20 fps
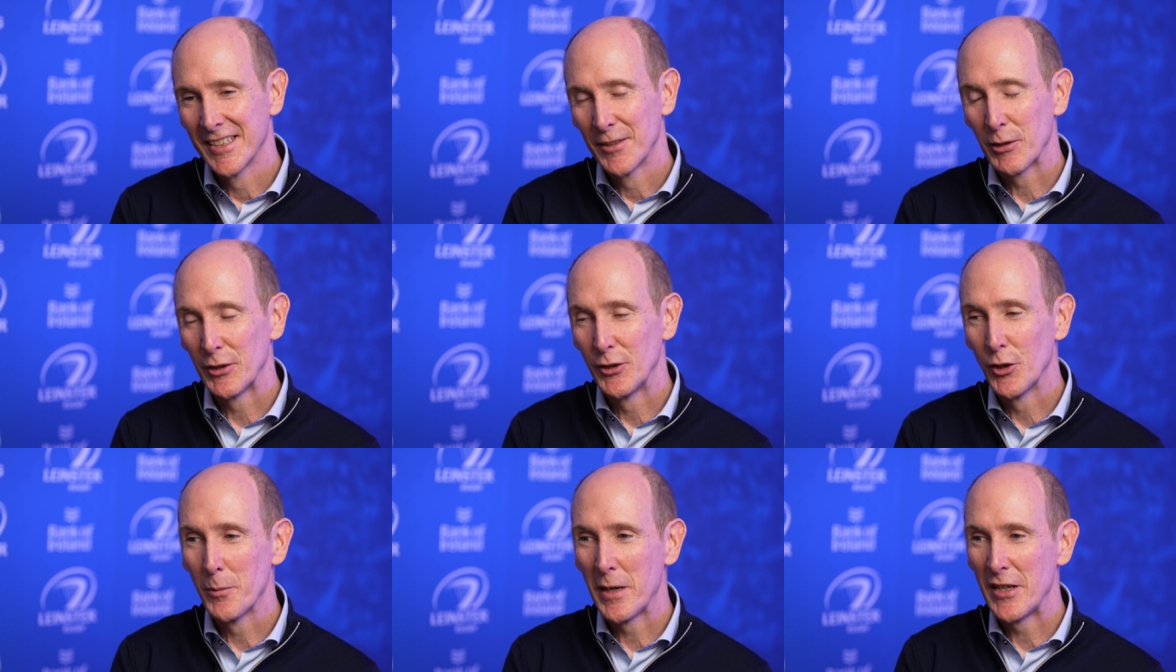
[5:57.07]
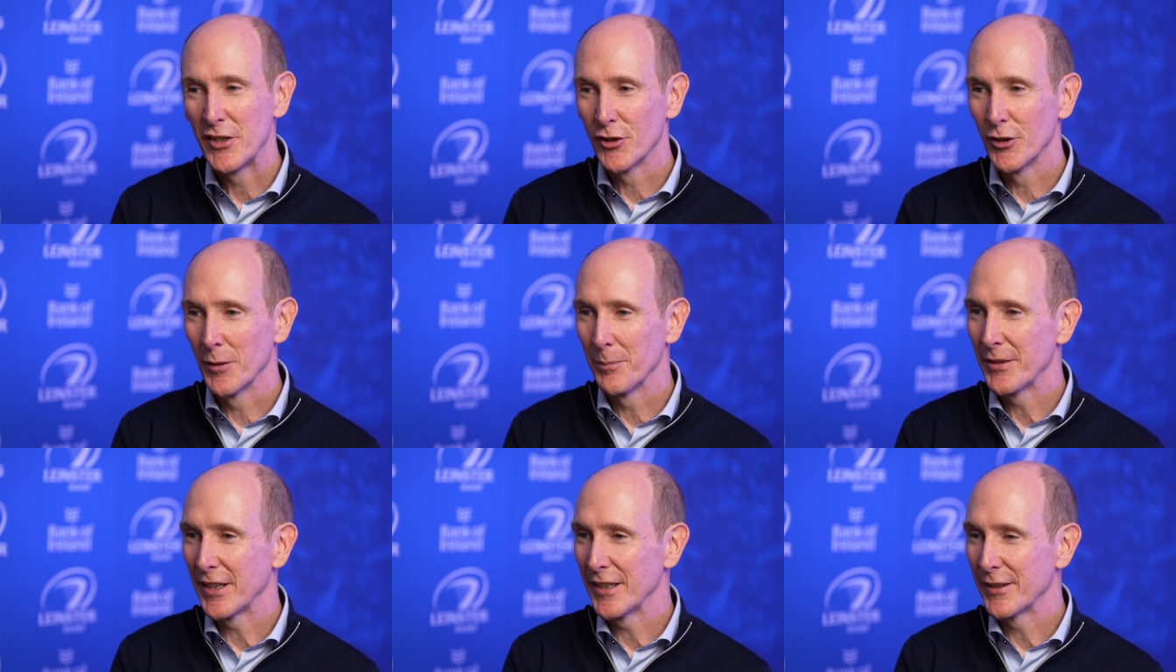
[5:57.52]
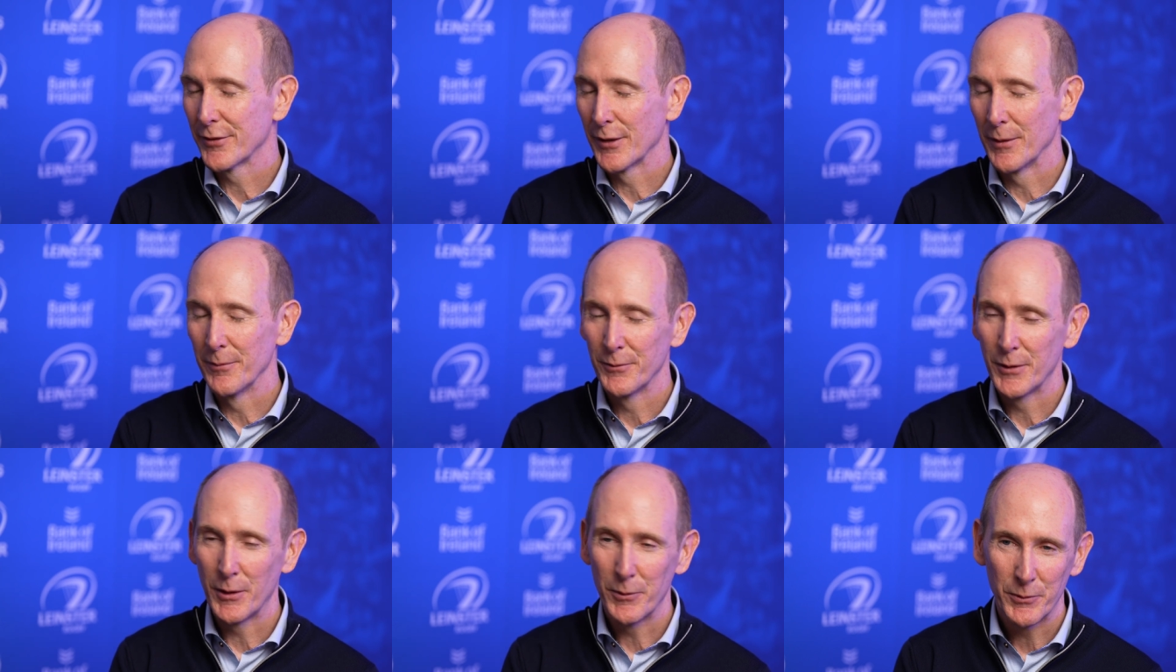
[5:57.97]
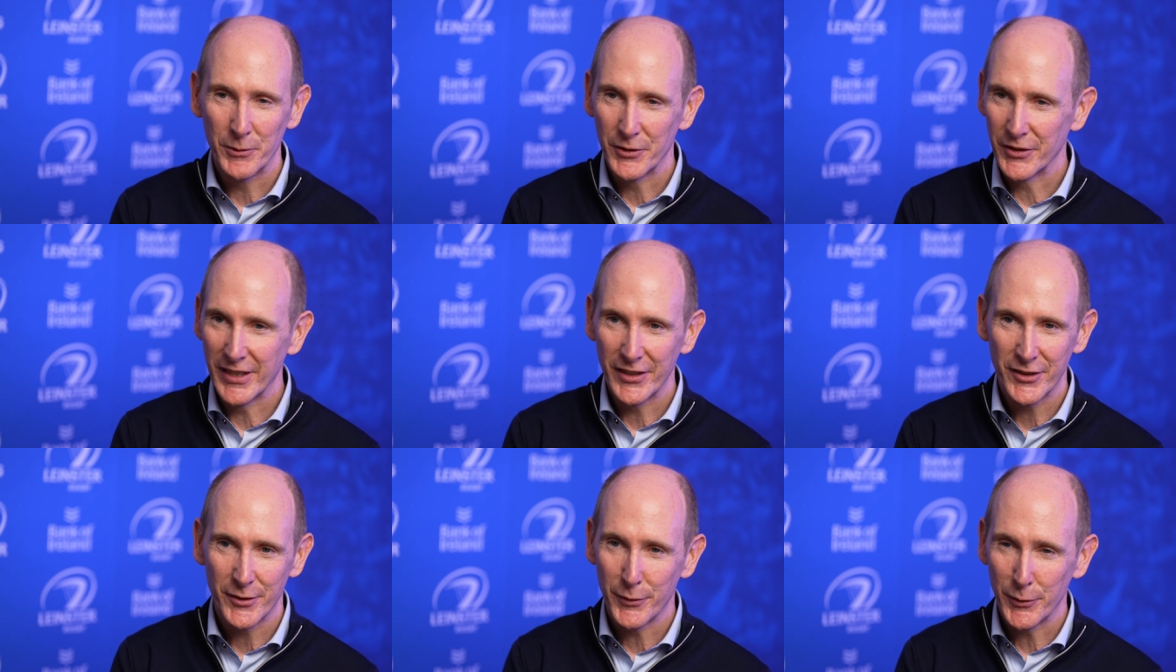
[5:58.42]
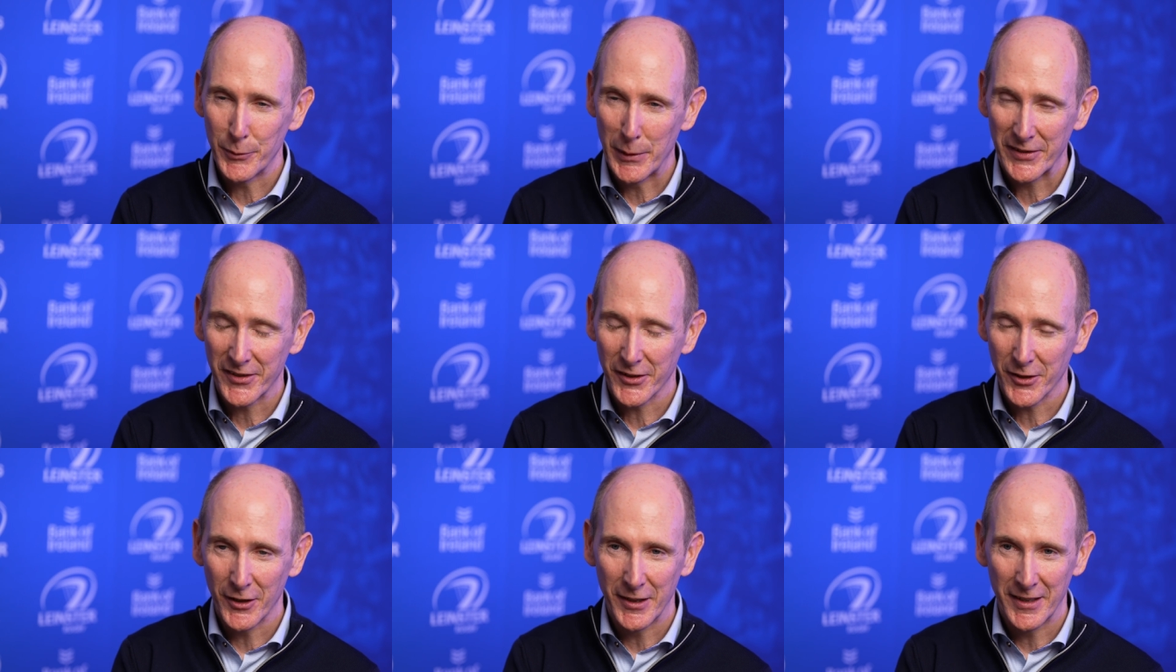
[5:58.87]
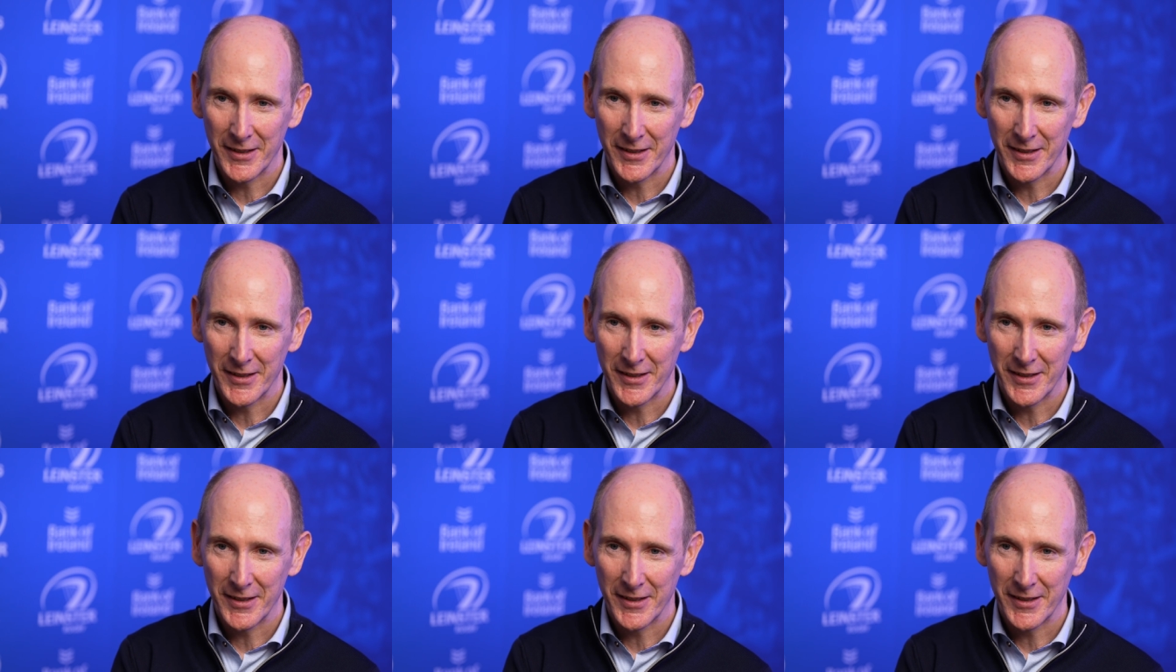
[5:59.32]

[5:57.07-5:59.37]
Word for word: Well, no major update from what was announced a few weeks ago.